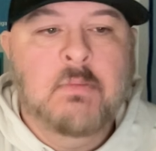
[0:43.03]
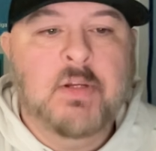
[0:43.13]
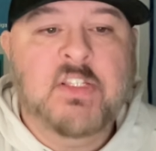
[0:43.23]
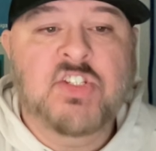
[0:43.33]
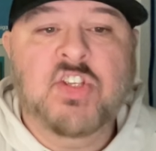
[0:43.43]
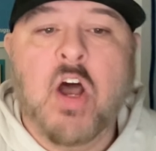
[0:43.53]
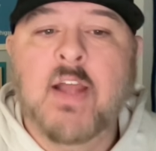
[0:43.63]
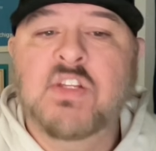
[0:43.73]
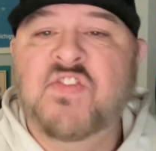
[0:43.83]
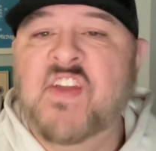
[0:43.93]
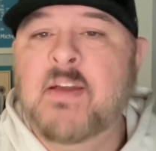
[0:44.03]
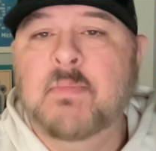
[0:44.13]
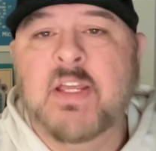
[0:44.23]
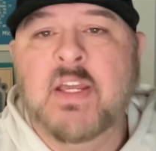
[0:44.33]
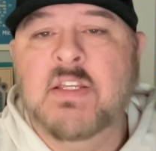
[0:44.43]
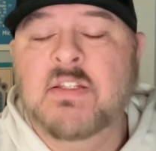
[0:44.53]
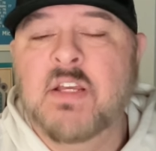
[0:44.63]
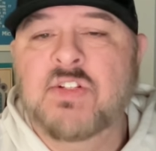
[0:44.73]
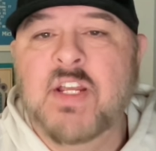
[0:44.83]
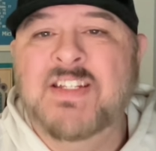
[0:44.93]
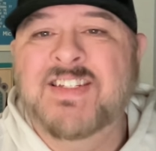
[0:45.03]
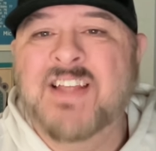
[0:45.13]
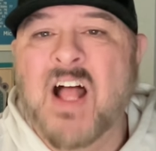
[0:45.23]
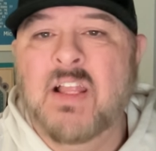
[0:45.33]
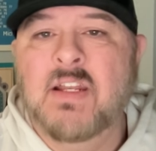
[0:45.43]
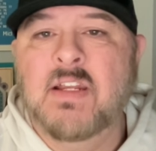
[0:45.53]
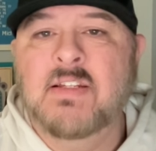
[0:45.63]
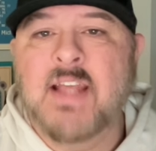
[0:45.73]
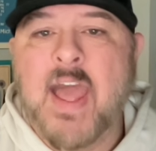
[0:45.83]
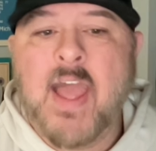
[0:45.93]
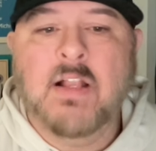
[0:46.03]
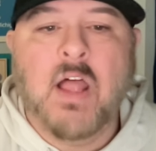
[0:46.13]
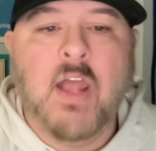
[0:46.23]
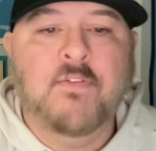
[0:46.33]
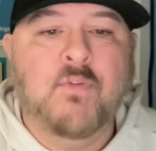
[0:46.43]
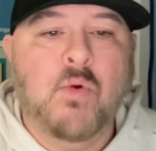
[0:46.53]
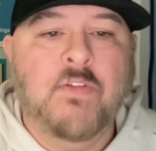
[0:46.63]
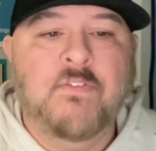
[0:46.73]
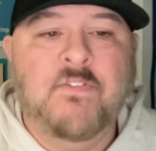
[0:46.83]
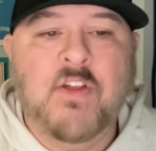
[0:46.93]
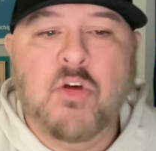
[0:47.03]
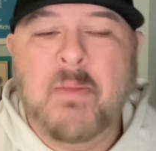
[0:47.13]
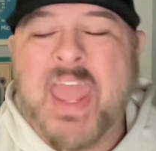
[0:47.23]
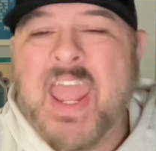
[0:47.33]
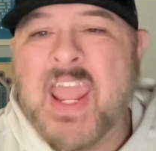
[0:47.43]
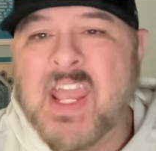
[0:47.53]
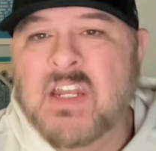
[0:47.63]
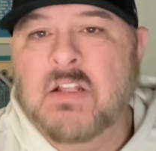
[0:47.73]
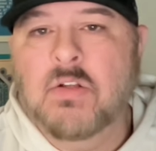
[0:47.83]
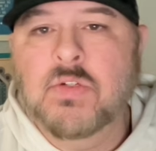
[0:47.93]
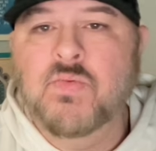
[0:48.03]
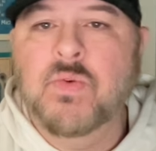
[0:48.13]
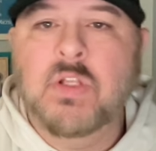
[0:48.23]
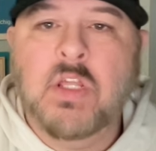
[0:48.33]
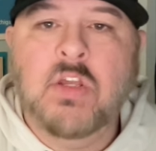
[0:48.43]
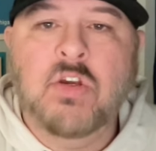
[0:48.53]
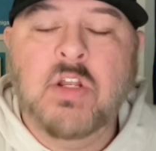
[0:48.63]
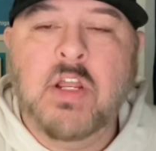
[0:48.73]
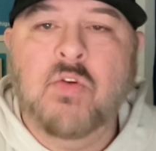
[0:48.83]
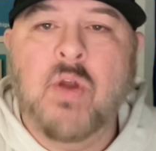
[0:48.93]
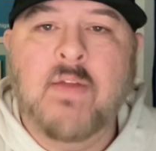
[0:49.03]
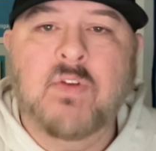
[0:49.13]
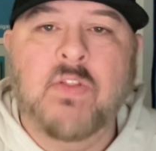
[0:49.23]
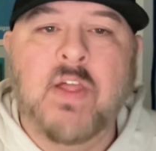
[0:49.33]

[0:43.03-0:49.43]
But the Saw is family is such a solid tagline for the film, and it looked really good engraved on